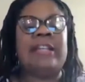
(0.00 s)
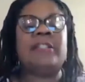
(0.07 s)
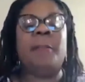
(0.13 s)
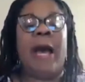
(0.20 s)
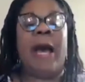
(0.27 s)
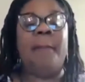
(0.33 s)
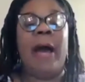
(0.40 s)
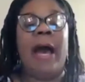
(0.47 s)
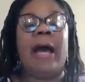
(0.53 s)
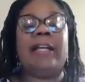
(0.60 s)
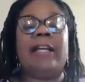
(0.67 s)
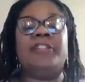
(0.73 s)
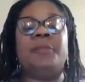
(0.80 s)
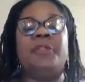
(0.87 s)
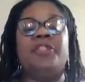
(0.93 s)
as
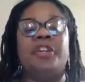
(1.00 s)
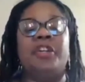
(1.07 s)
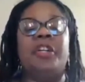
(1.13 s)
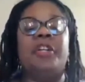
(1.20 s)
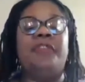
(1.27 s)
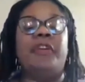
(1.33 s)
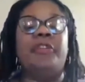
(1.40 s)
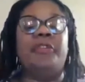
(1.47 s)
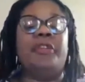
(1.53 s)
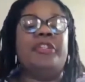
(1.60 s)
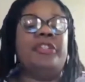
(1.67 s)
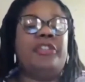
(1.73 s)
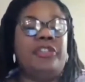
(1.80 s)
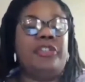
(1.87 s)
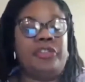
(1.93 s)
BIPOC as we journey further
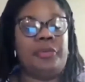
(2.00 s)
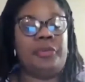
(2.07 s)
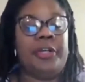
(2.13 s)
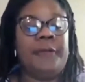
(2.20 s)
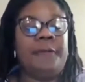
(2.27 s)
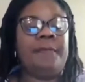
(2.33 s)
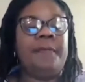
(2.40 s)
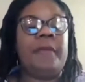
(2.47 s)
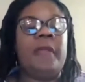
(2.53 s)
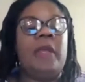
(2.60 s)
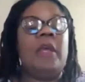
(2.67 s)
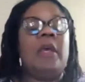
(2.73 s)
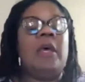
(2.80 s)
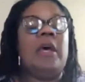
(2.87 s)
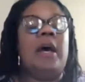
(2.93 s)
into the story.
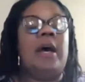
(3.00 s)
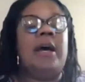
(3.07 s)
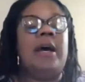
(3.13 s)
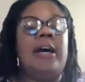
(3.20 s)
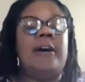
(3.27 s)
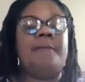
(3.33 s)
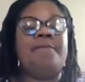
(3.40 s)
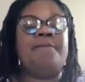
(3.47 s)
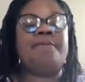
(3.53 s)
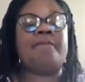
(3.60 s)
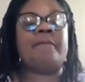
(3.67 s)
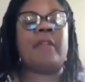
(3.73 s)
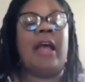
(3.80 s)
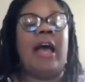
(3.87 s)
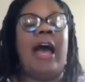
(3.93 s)
Um,
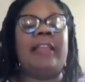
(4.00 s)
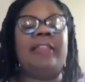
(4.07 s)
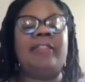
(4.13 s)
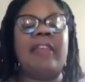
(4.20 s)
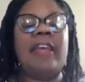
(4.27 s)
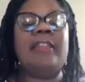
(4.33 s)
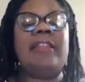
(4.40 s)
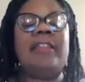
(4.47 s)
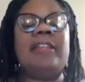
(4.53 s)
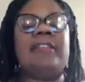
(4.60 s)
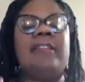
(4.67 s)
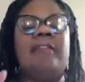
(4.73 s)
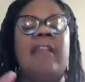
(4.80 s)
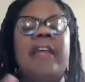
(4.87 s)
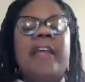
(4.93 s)
I think
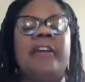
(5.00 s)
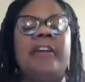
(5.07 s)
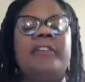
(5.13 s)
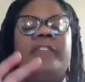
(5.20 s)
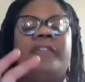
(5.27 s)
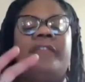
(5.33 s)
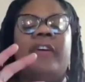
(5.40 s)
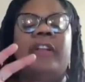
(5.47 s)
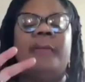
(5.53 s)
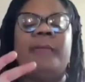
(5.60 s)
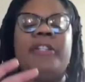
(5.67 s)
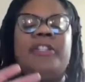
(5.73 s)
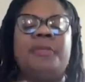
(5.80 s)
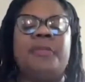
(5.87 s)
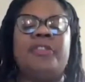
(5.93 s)
these layered
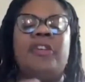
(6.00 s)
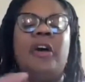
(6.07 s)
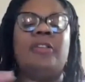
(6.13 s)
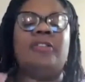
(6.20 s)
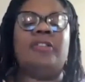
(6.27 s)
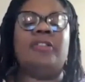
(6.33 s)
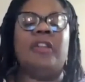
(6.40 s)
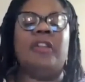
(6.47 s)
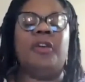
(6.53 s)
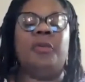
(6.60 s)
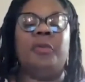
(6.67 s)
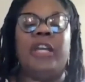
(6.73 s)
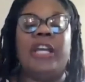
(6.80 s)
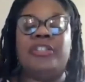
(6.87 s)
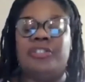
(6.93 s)
developments resulted in the
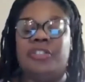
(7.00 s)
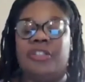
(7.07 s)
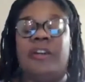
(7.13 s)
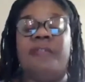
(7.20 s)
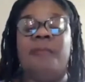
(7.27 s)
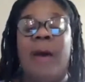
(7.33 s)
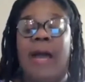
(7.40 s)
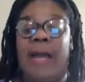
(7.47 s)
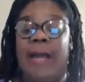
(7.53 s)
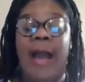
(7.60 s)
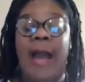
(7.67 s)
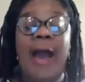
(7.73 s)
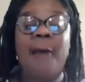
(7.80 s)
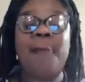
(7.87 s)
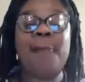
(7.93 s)
creation of my
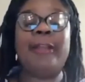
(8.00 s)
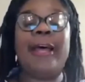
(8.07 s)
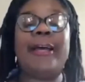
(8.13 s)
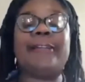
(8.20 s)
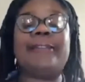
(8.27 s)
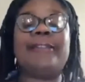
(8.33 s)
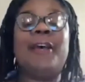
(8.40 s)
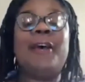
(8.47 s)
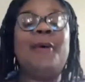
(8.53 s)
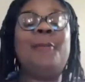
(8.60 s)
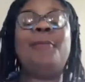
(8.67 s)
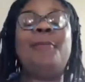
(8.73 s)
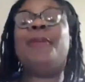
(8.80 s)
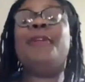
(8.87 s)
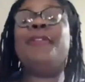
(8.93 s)
complex,
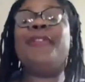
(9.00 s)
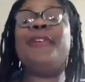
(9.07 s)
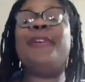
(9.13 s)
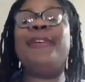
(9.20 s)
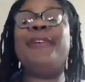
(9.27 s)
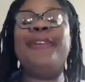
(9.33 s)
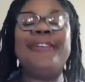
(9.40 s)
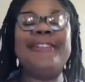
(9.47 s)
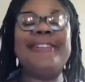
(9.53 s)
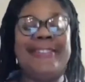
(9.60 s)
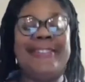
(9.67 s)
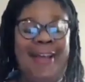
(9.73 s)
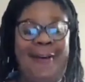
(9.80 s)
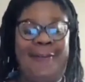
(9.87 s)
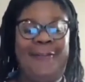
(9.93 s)
beautiful
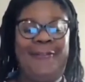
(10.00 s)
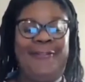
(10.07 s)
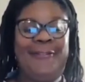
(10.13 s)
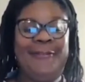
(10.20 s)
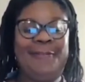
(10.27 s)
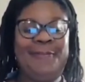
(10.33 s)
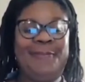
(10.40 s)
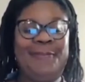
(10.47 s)
self.